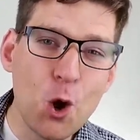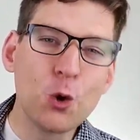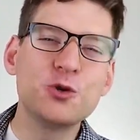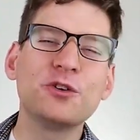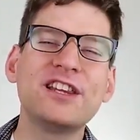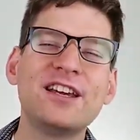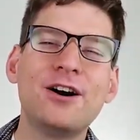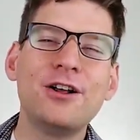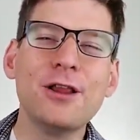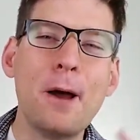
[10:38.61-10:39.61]
was what they
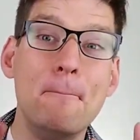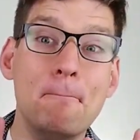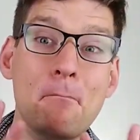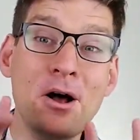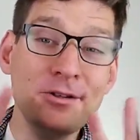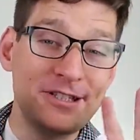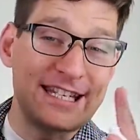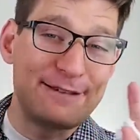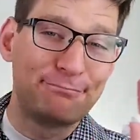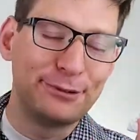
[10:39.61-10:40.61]
call
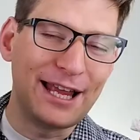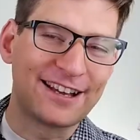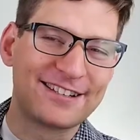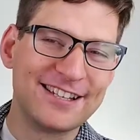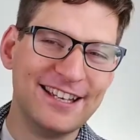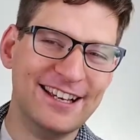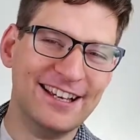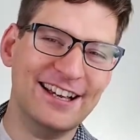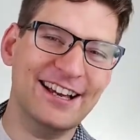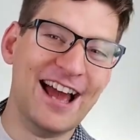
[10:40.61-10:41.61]

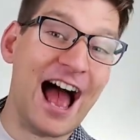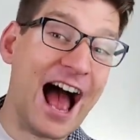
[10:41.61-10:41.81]
multiplexing.